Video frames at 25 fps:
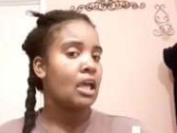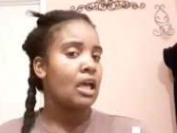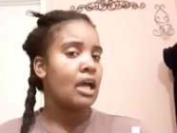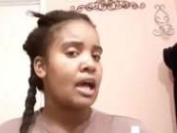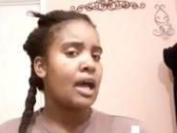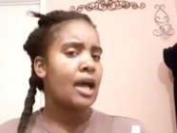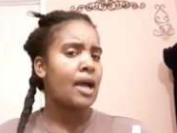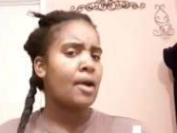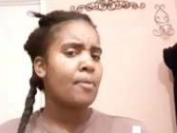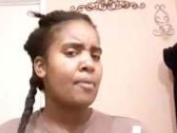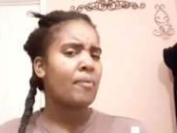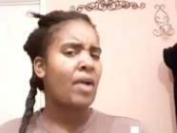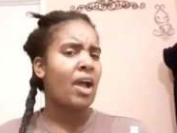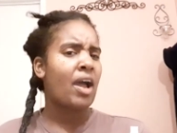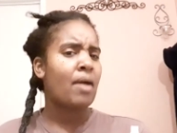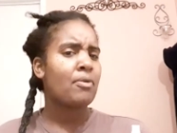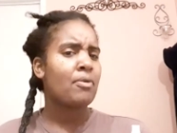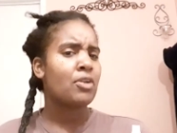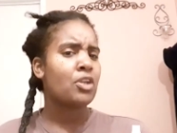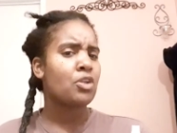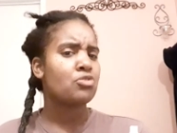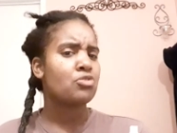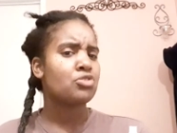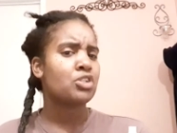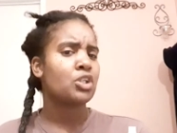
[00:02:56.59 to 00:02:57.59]
I've been
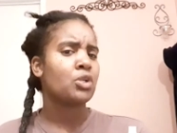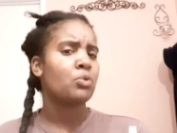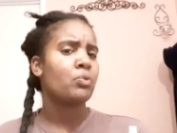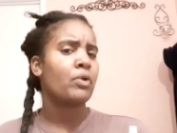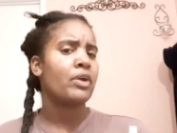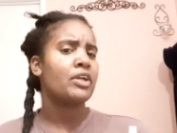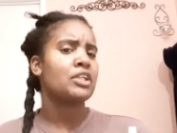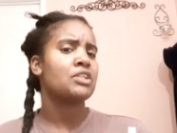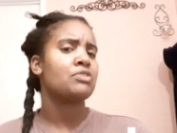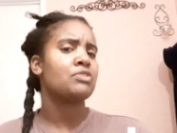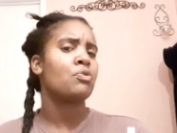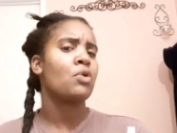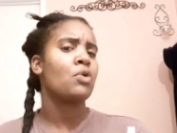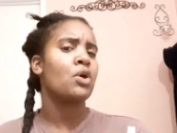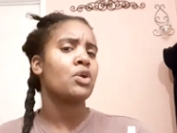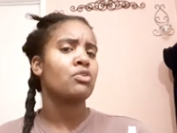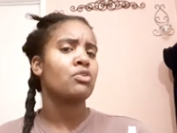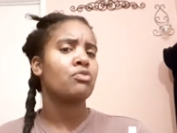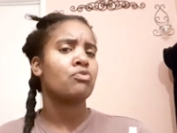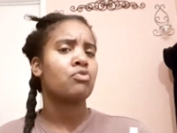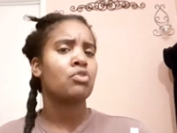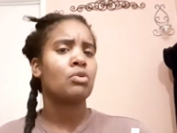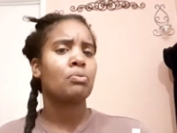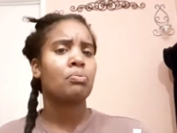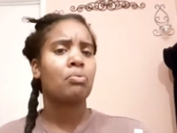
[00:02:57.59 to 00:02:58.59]
using rice water
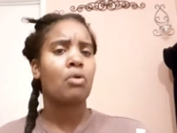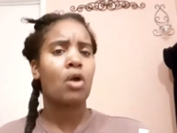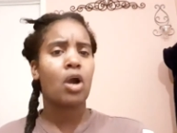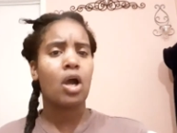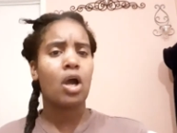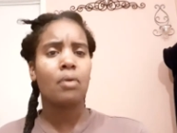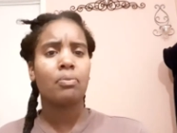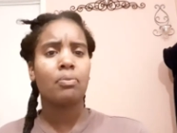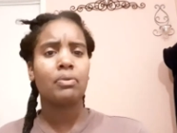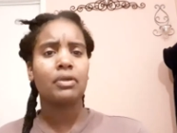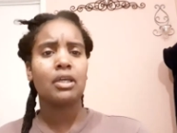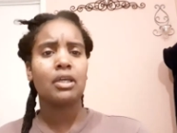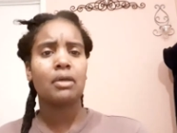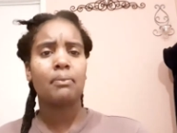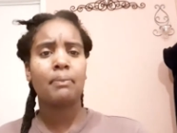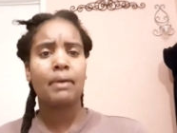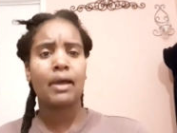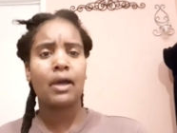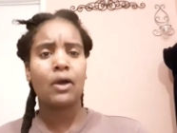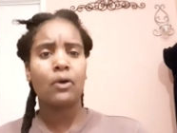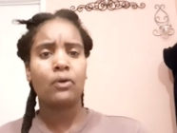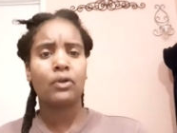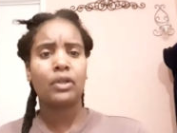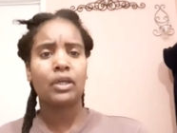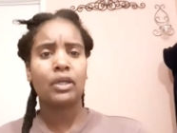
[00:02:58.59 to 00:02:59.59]
for probably
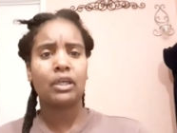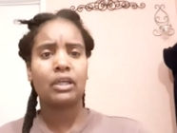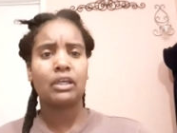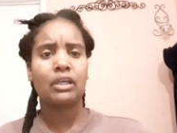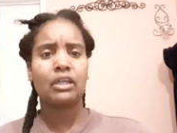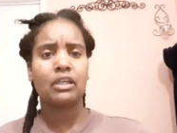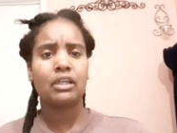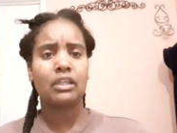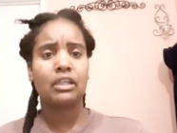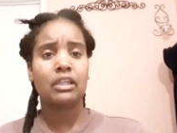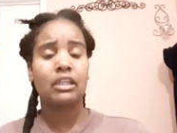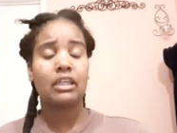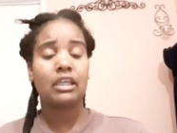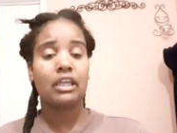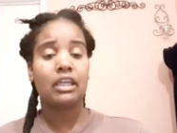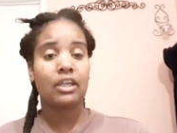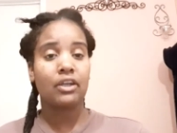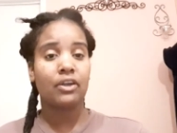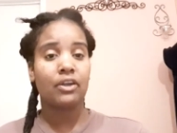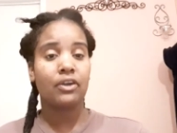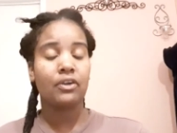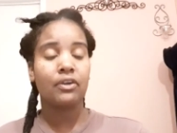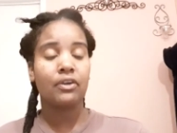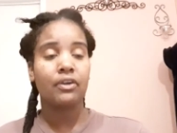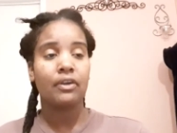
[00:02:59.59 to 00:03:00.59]
about a good
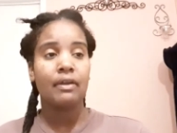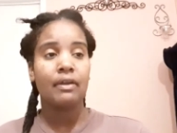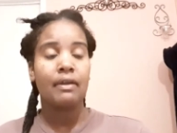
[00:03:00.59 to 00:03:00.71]
year.